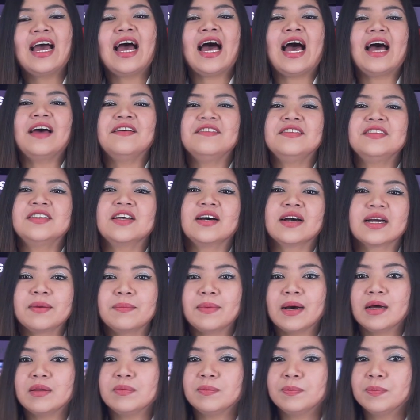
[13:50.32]
I'll talk
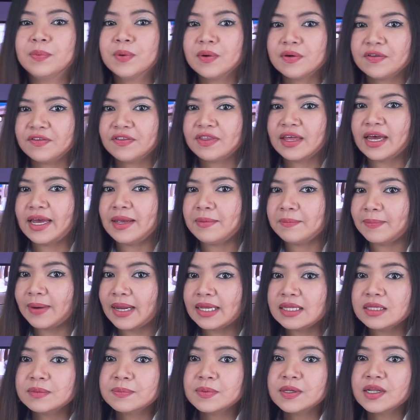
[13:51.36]
about both the
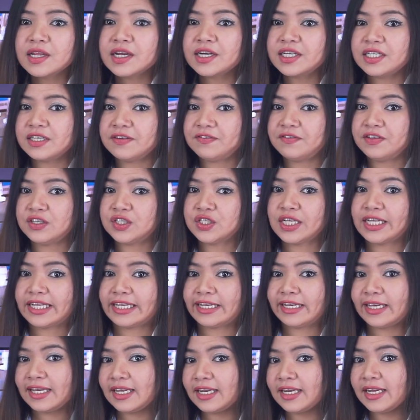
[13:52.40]
implantable artificial
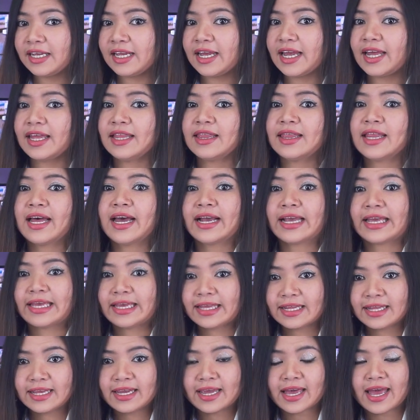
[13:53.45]
kidney and the
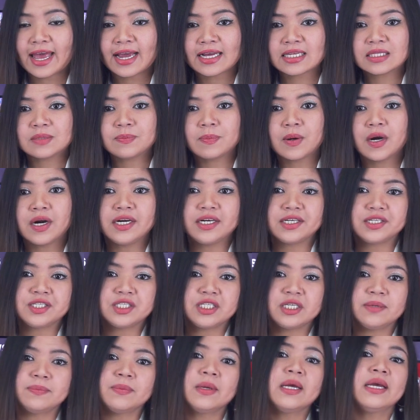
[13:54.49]
KidneyX
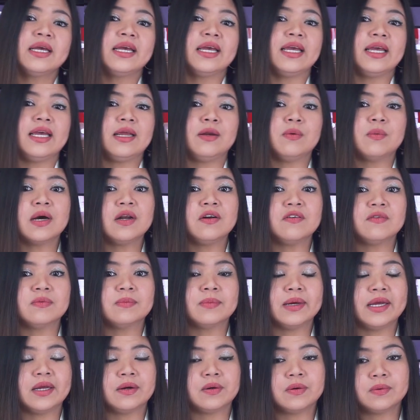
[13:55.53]
partnership in one of
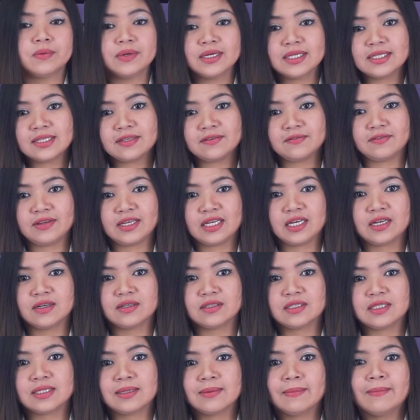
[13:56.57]
my recent
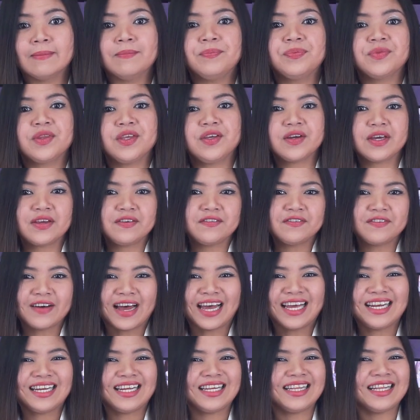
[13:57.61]
videos. You can
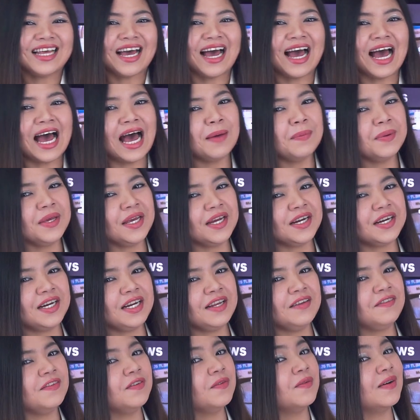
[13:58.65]
find it up here
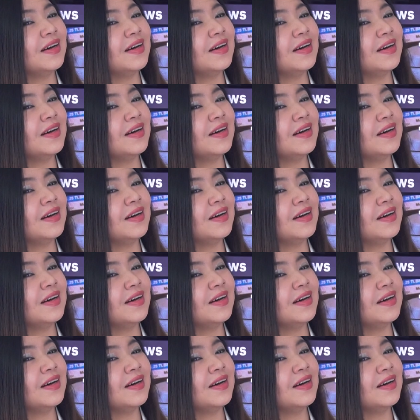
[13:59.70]
if you